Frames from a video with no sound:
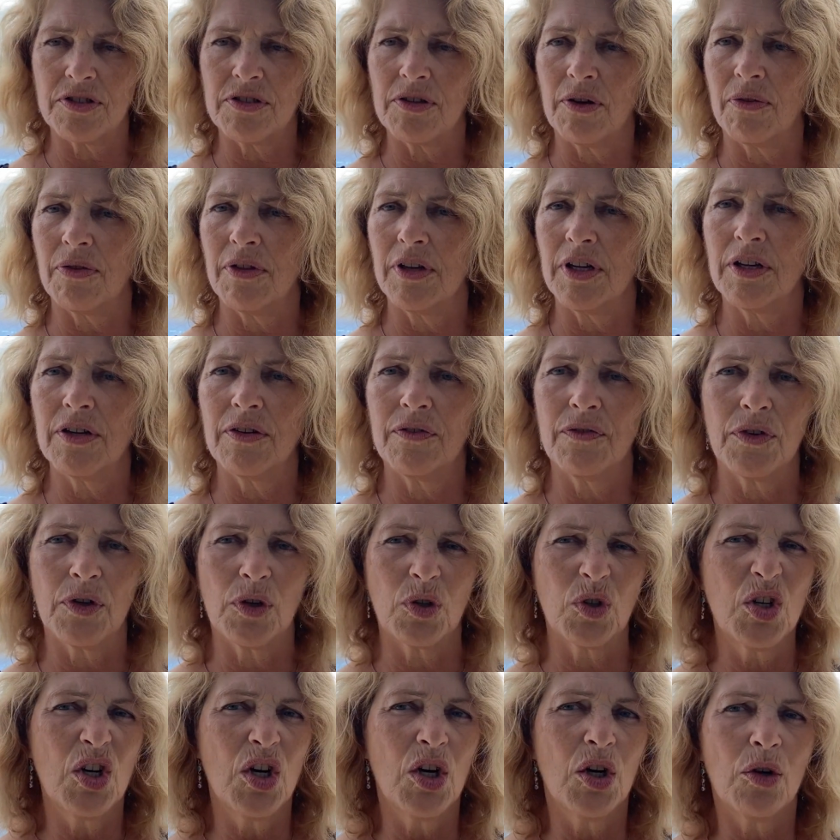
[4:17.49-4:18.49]
So think of
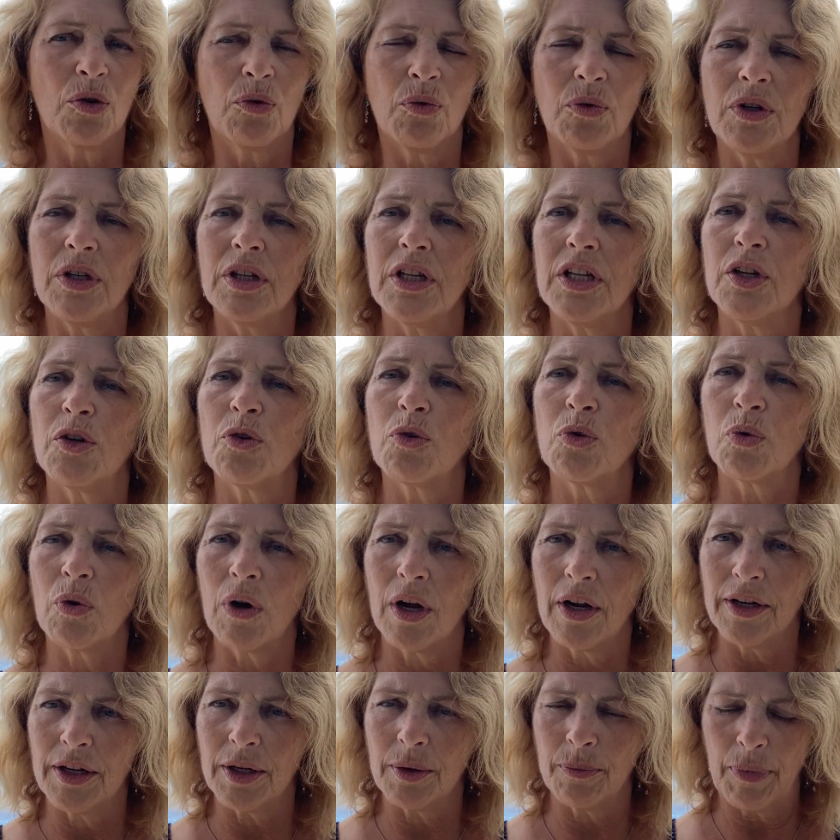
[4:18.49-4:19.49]
your really
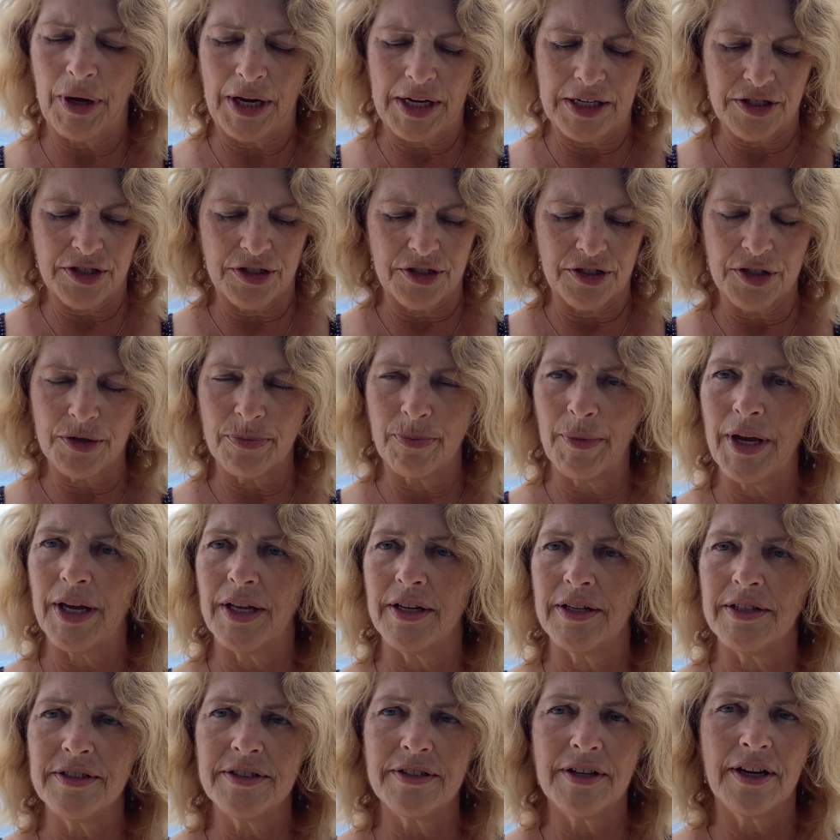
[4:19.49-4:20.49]
chronic patients.
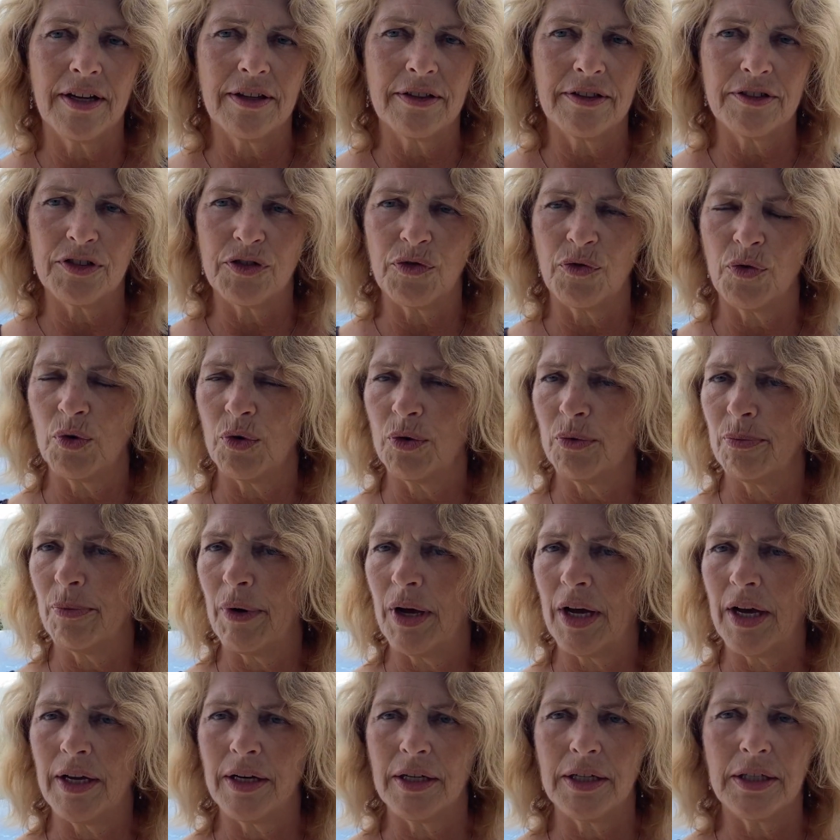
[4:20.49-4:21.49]
Man, he's had this foreign
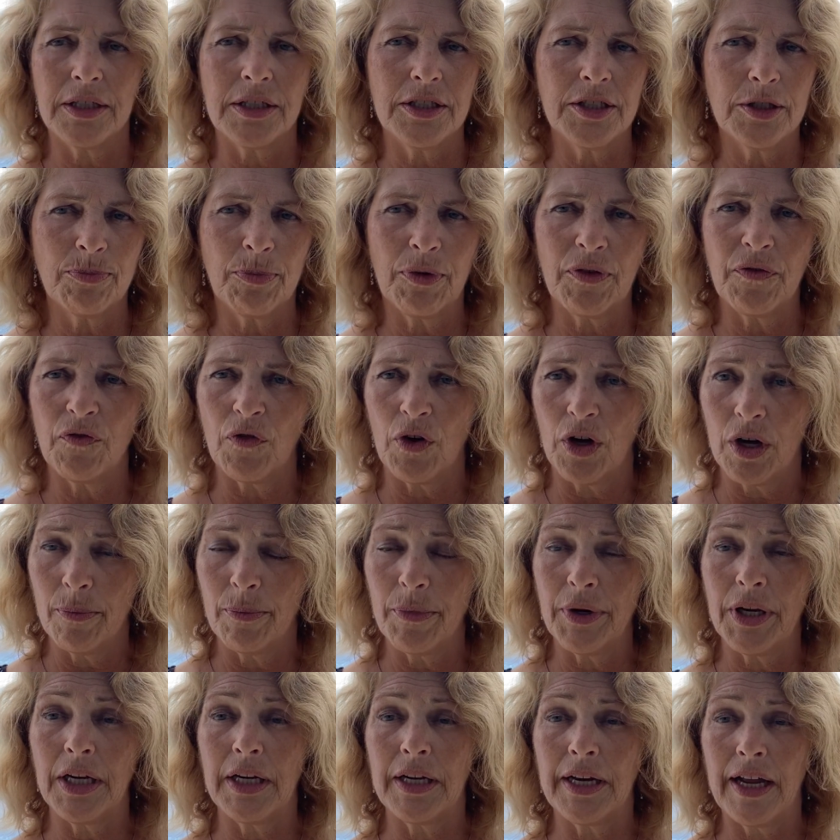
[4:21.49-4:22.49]
body, he's been
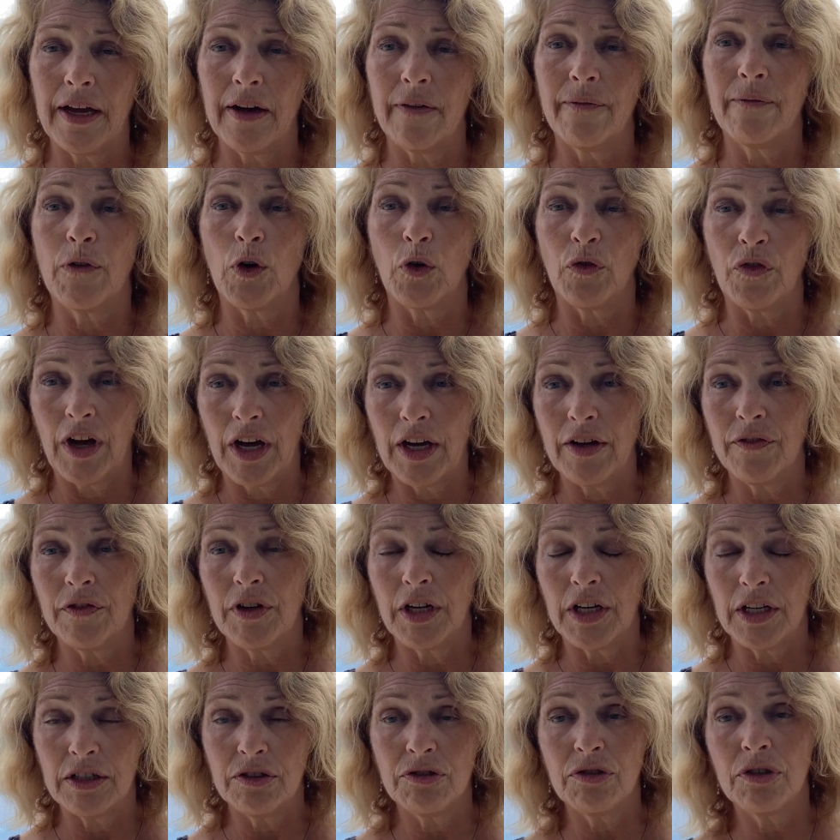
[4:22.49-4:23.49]
vomiting now for 5
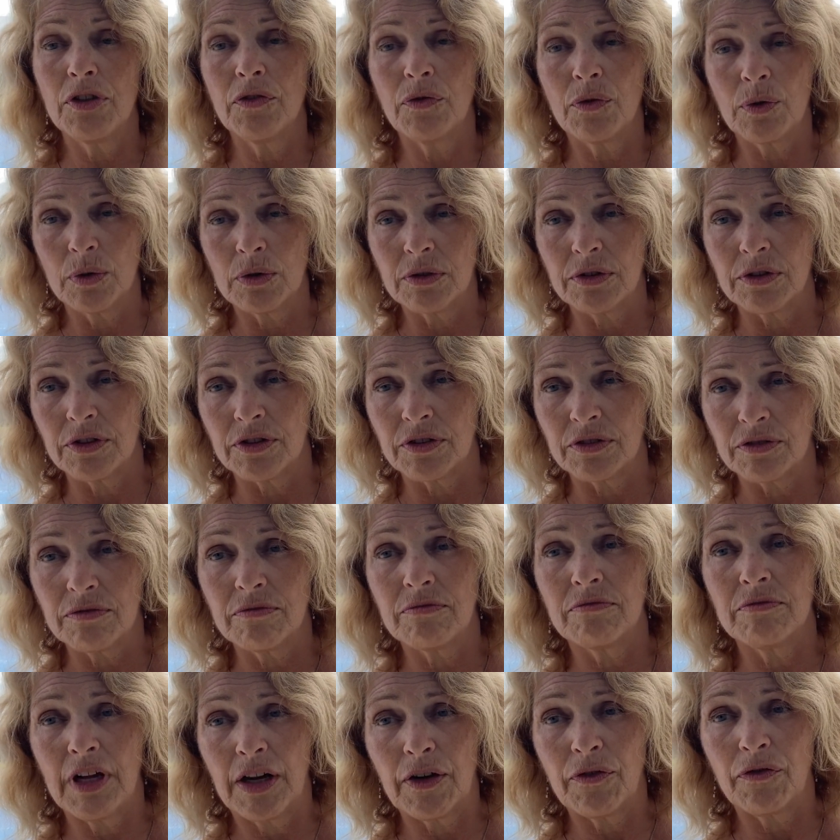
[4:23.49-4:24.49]
days, and of course it's
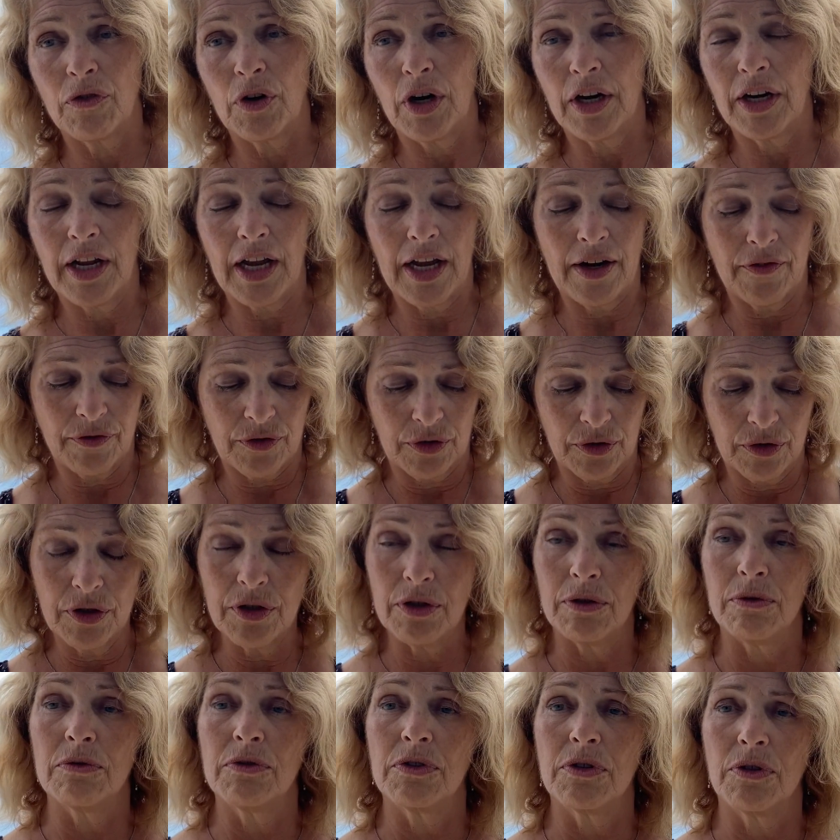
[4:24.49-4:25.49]
now Friday
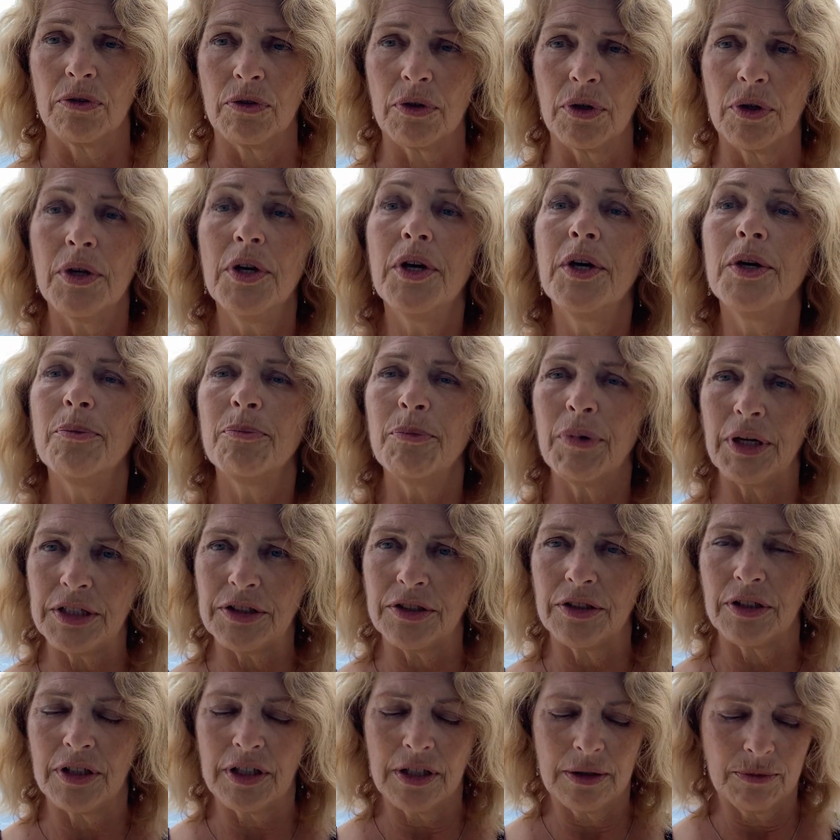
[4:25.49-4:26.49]
afternoon, so the
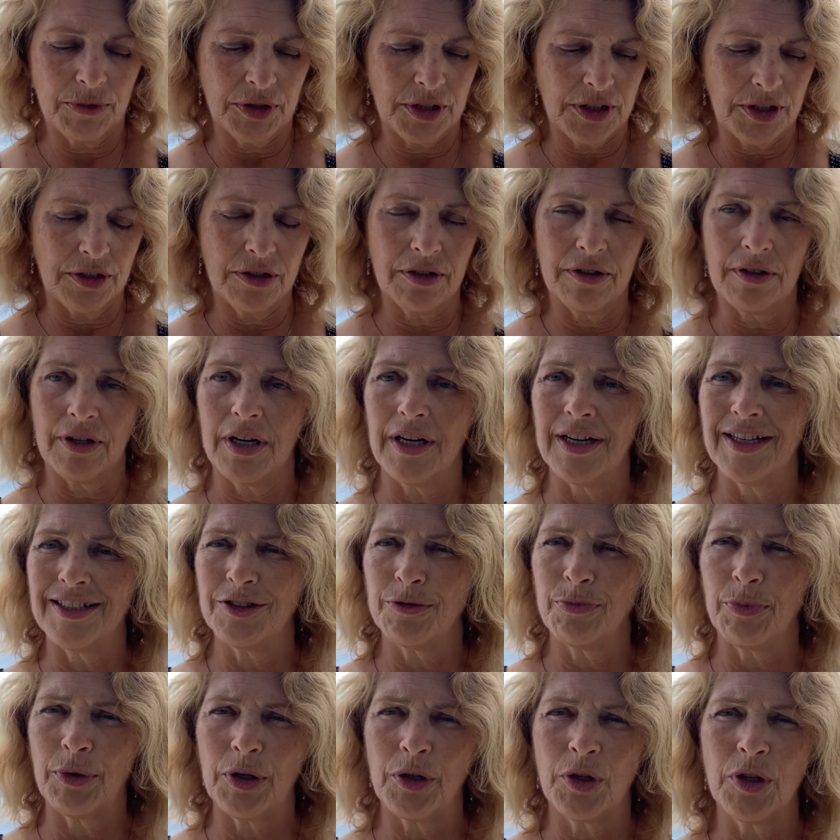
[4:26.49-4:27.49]
patient comes into the
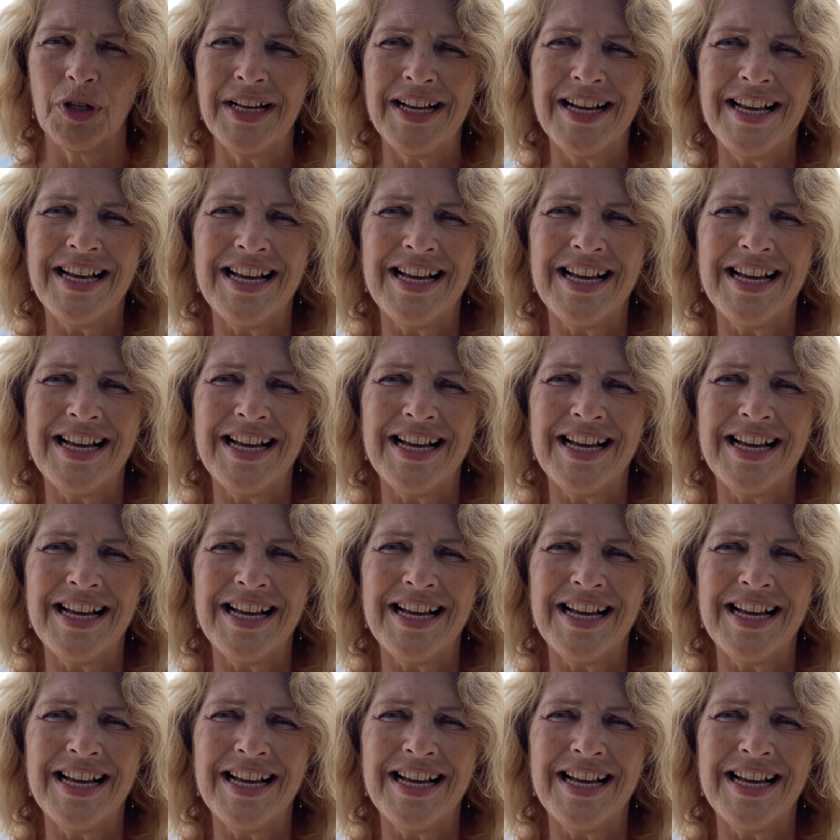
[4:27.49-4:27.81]
hospital.